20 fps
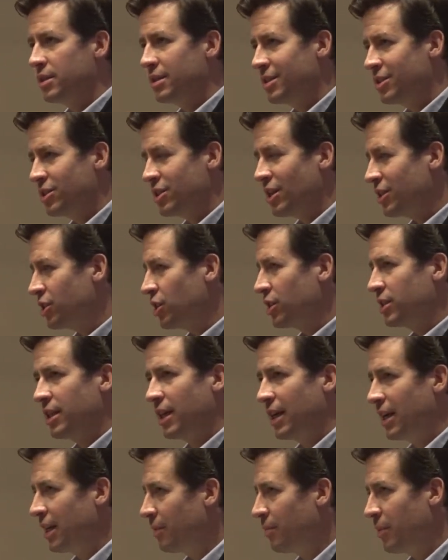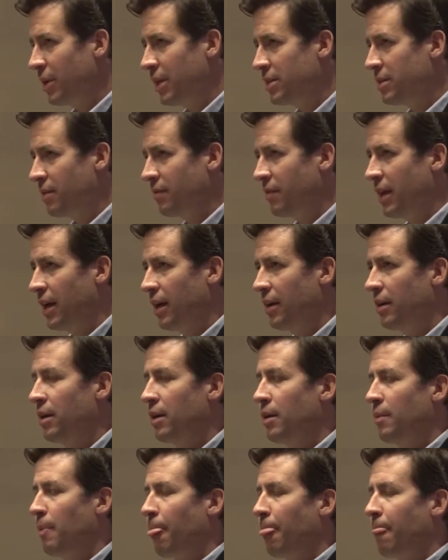Such a tiny piece of that.
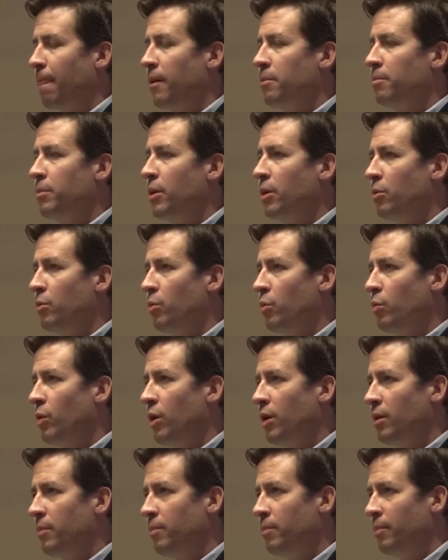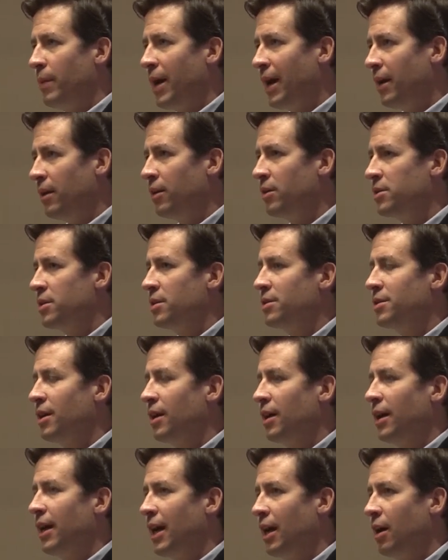But what matters is
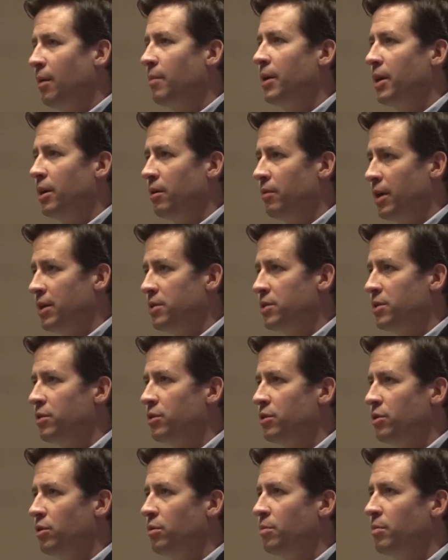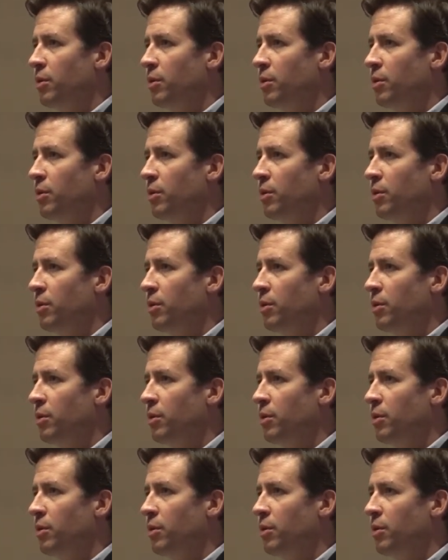not how many arrests you do,